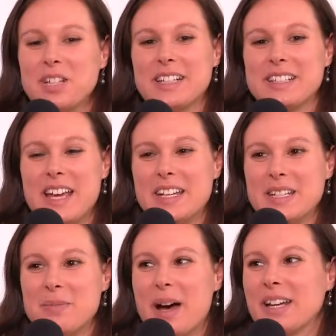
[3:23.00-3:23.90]
really
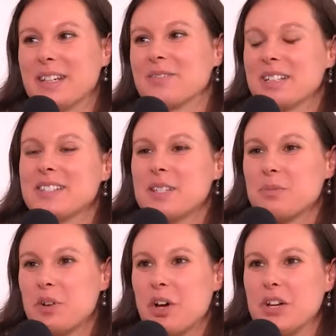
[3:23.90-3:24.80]
excited about. I've written
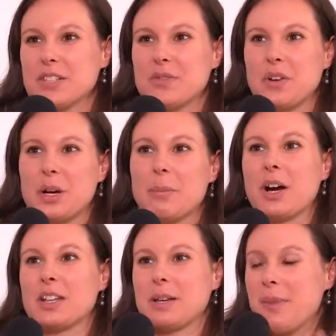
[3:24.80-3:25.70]
some roles for
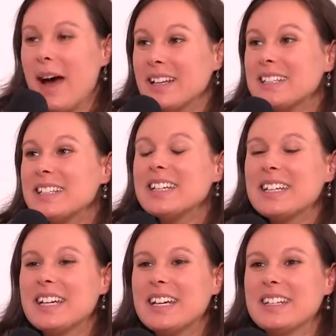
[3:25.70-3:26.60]
Marlee Matlin
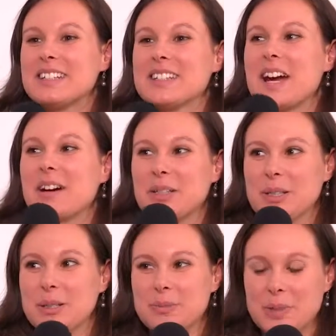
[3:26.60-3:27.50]
in it and
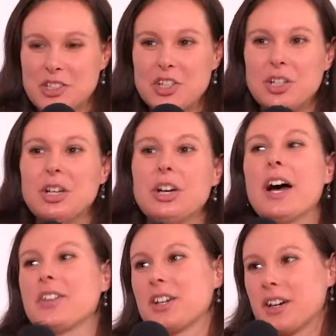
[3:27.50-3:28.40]
Daryl Mitchell,
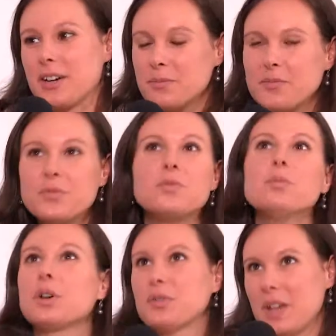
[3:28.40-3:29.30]
other
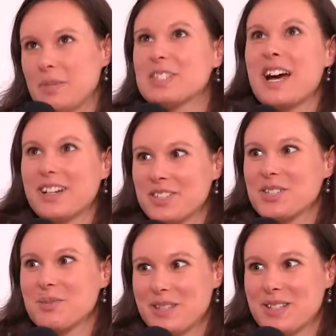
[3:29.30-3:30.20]
more famous
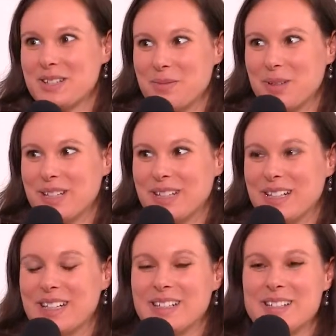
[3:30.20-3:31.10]
actors with
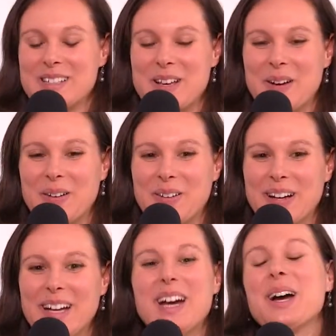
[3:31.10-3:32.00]
disabilities. Yeah. So
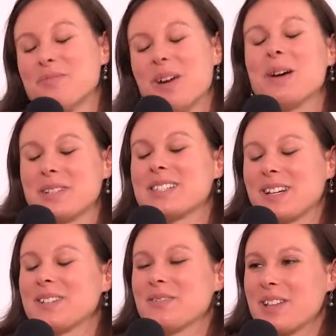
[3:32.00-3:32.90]
I'm
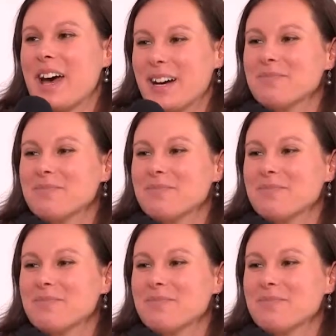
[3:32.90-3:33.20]
excited for that. Well,